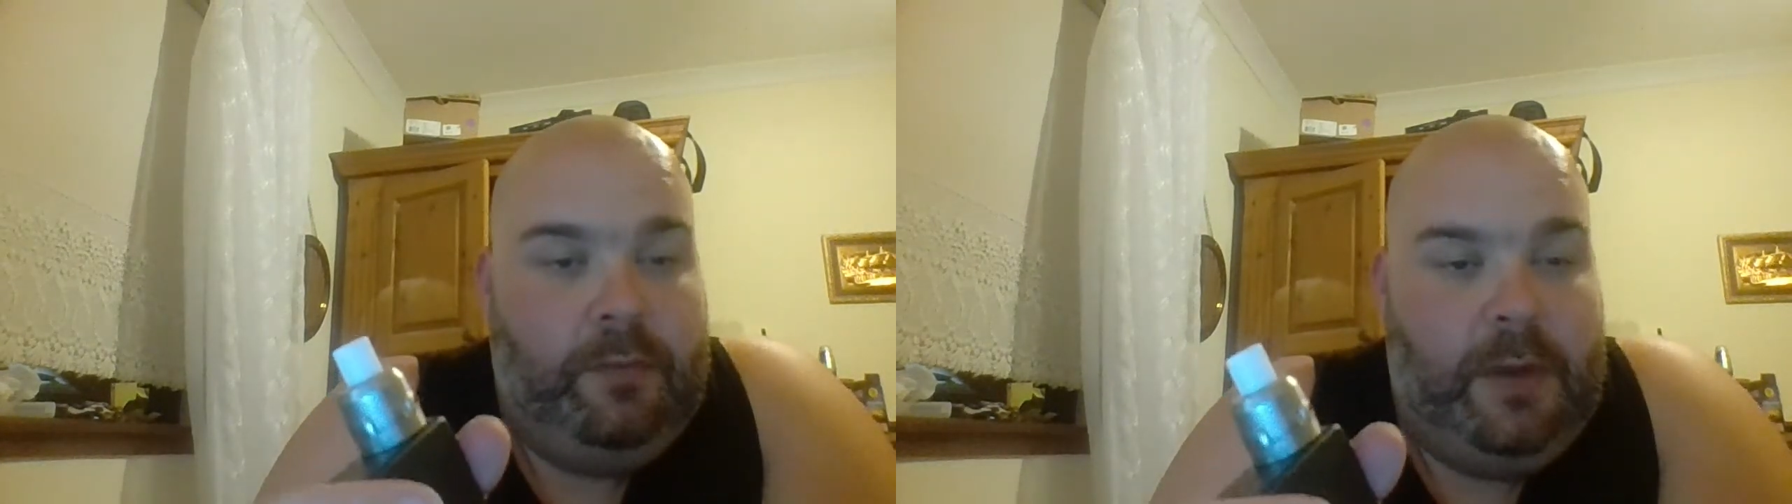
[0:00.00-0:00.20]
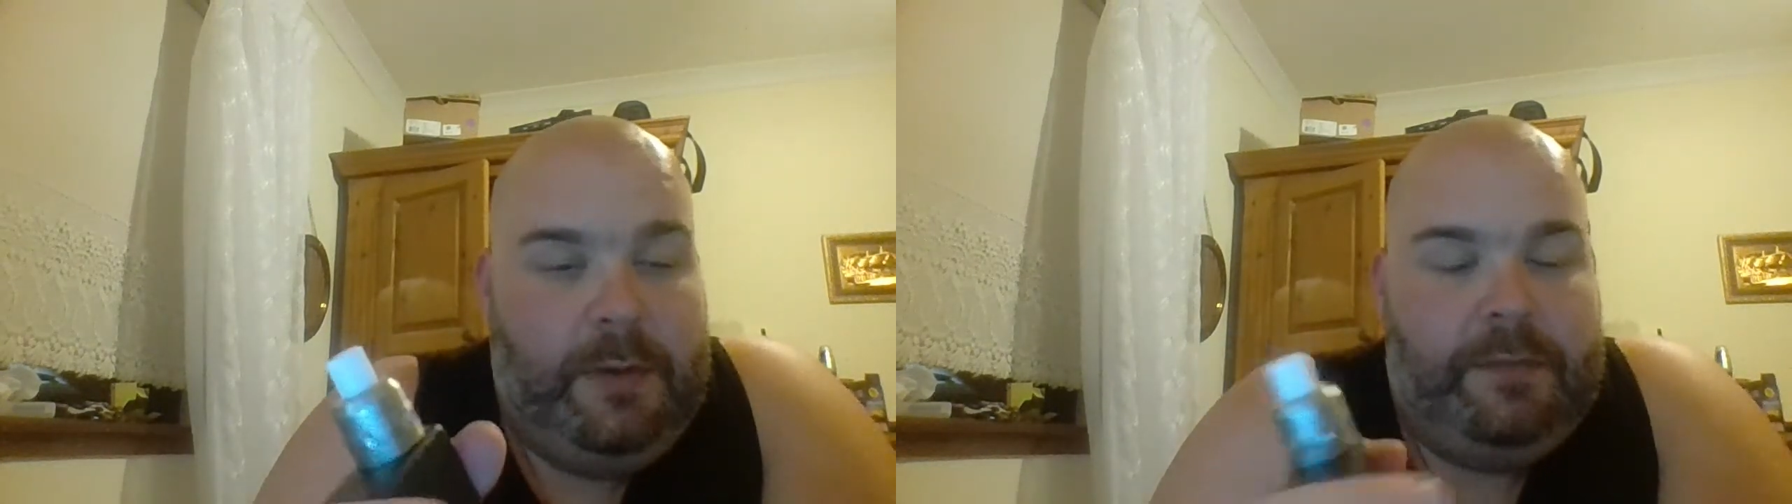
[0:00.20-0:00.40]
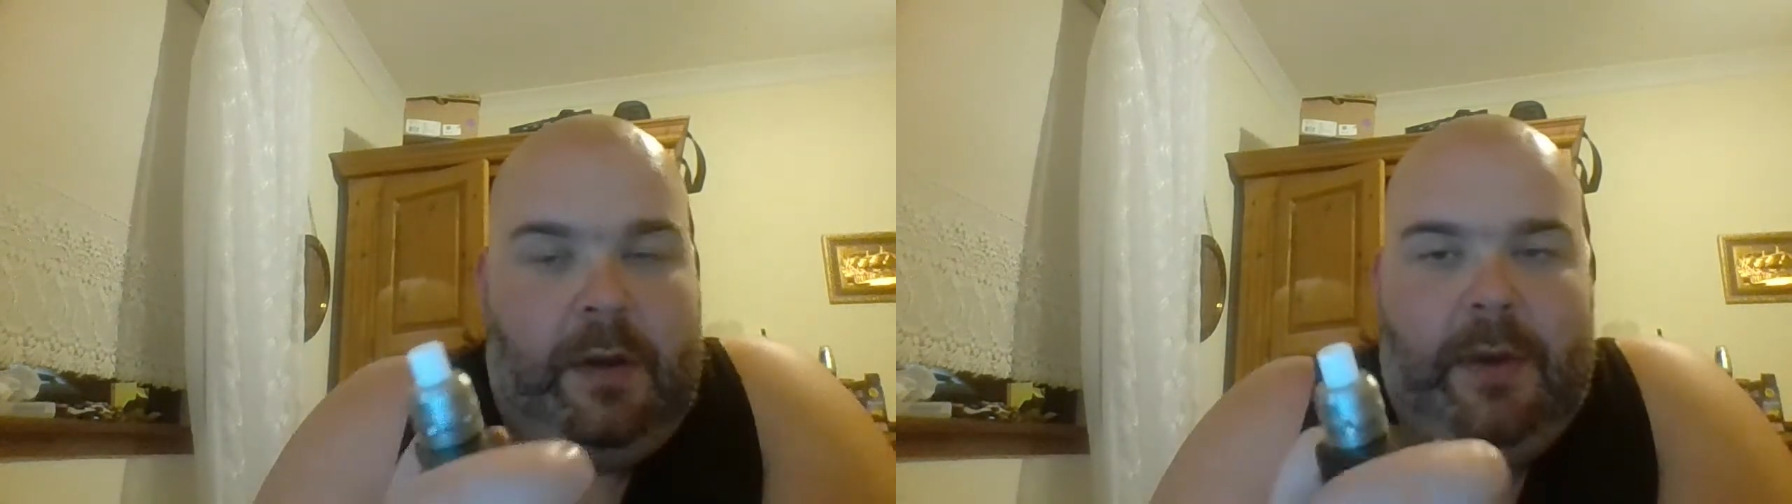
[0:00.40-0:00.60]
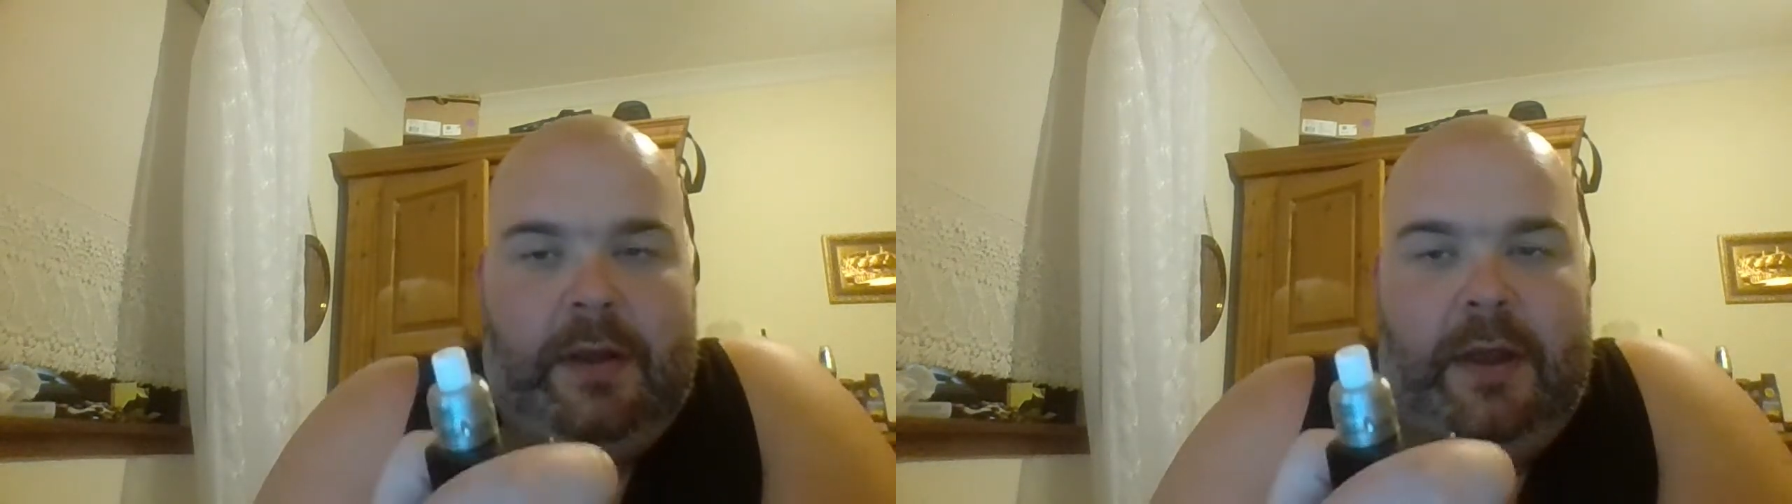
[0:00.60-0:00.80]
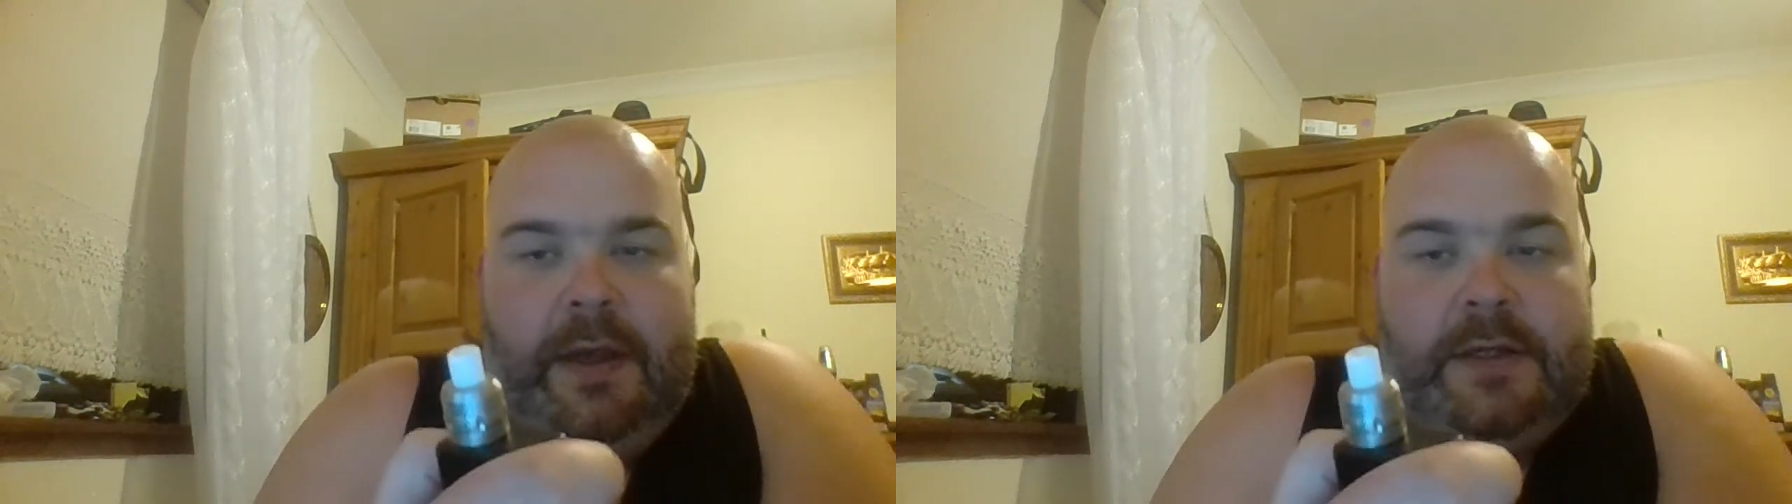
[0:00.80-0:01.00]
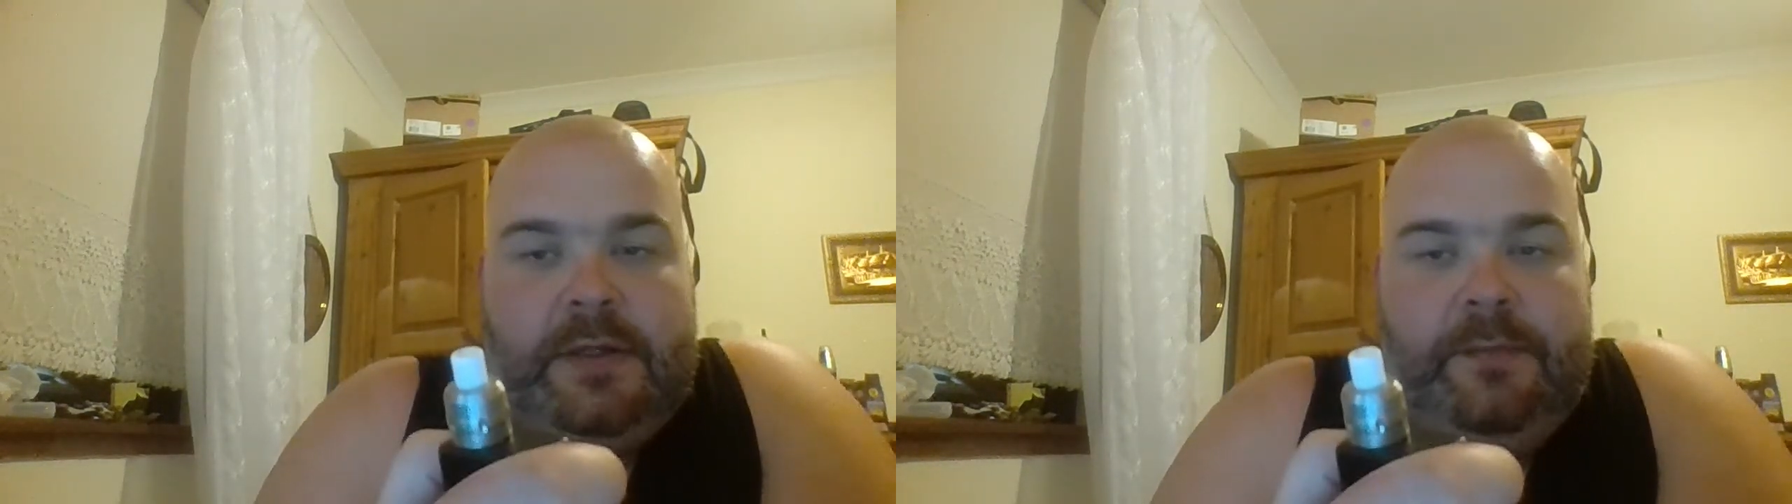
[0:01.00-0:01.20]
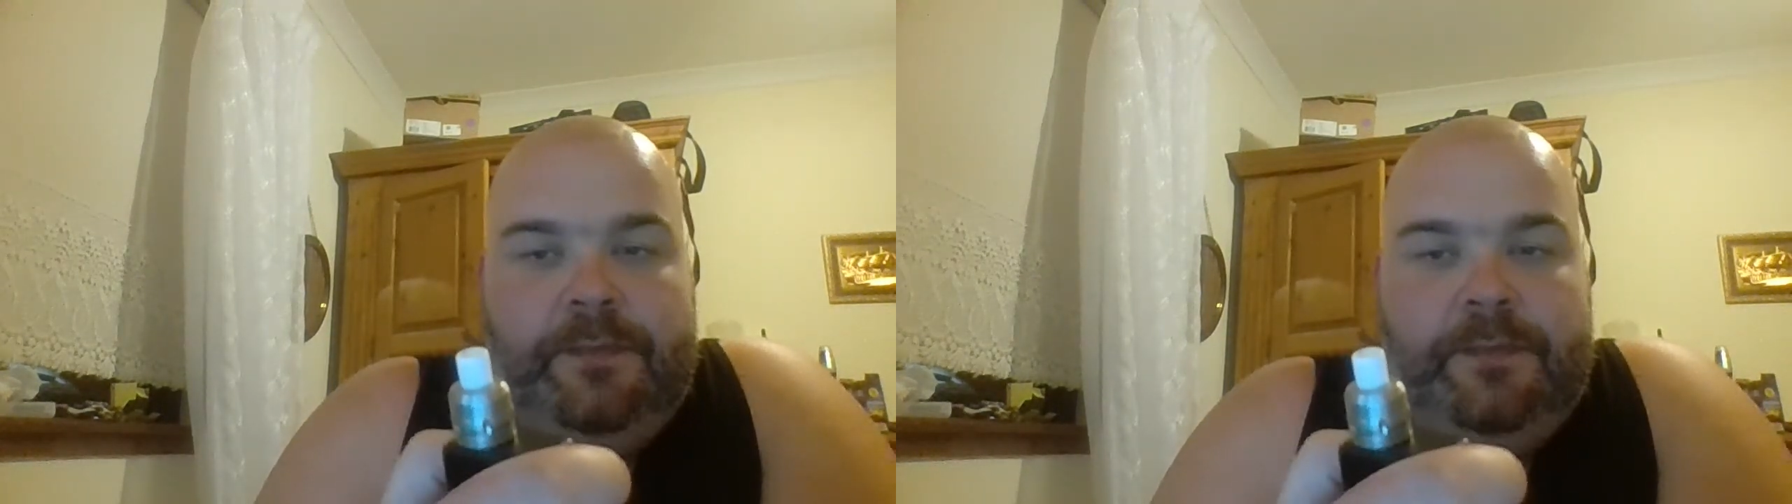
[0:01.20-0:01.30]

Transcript: maybe even a bit less,